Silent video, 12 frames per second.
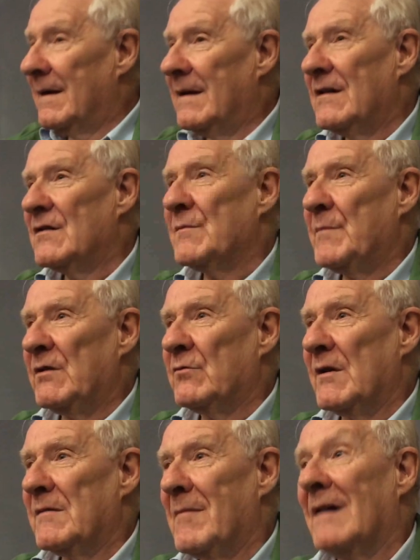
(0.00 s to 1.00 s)
is
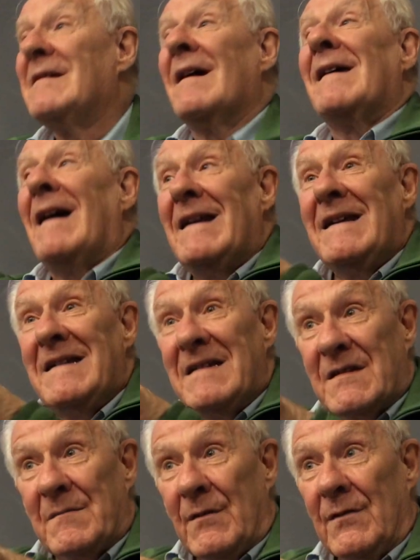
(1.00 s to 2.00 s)
between
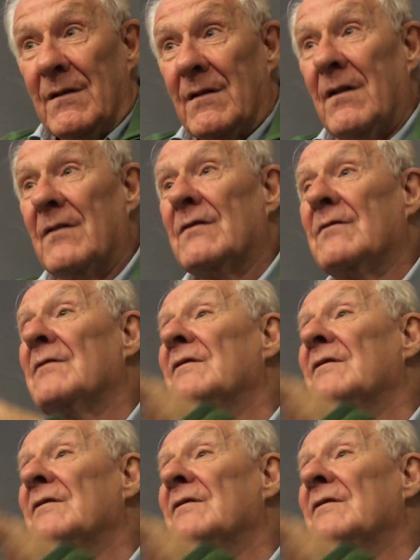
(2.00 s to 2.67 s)
materialism on the